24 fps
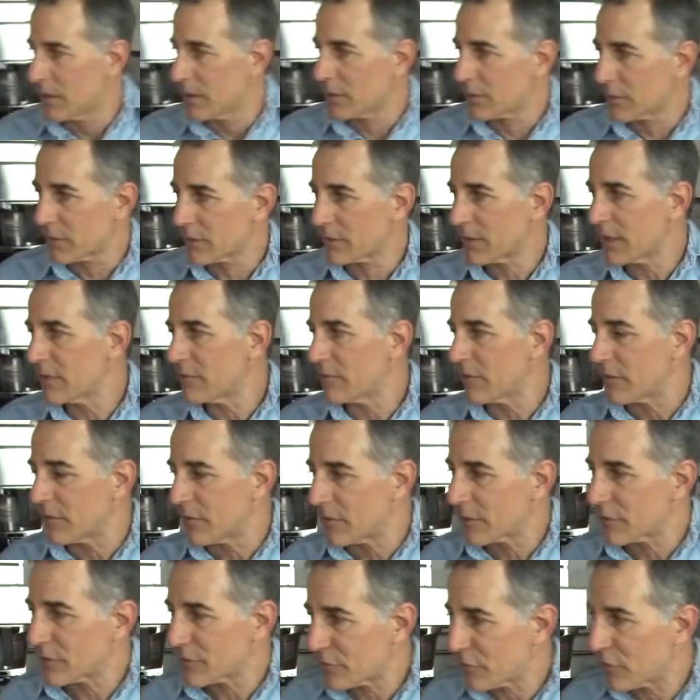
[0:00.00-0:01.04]
So Steven,
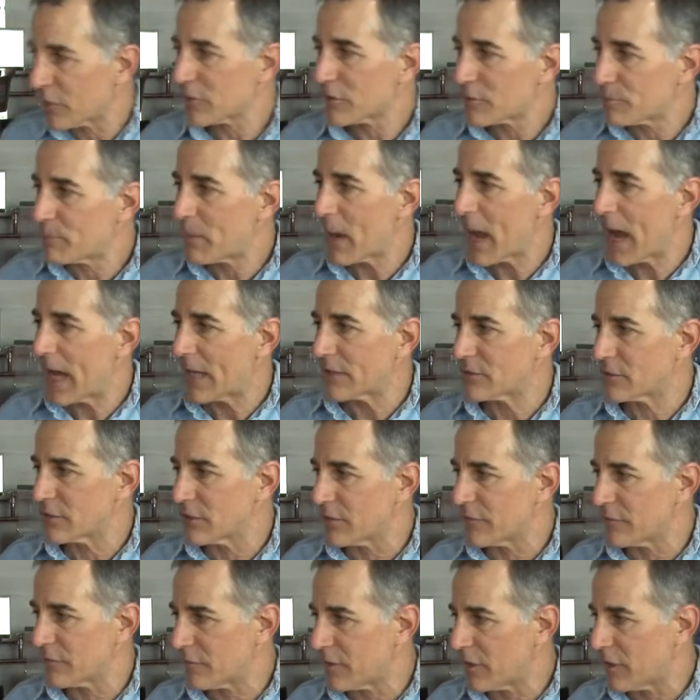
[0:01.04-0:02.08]
this first batch
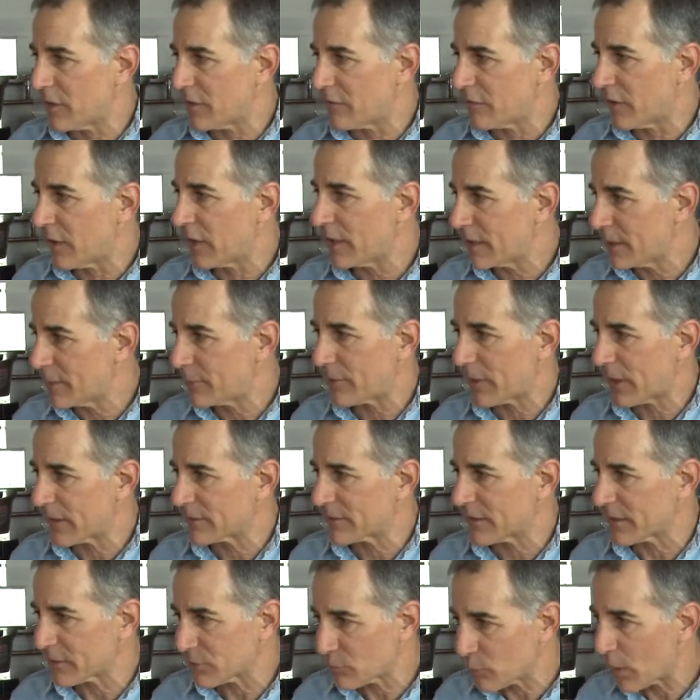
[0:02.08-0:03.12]
of honey
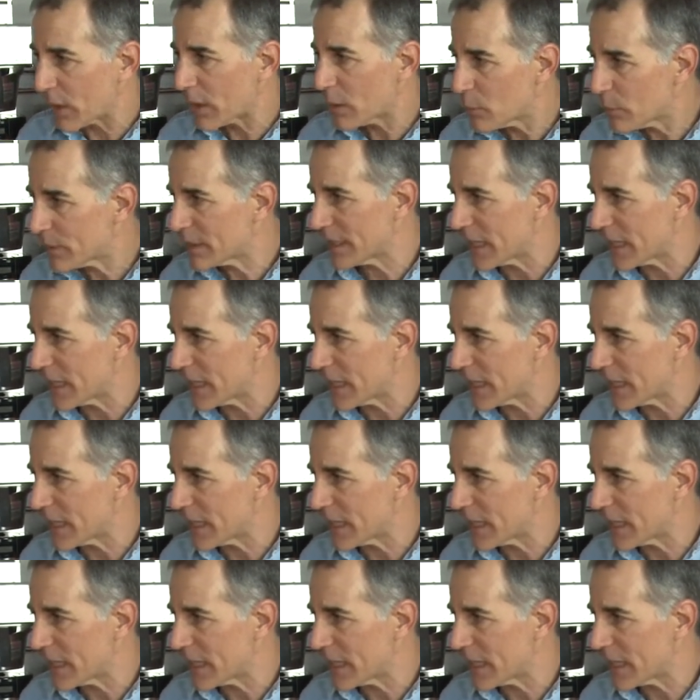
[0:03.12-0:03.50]
process, where do we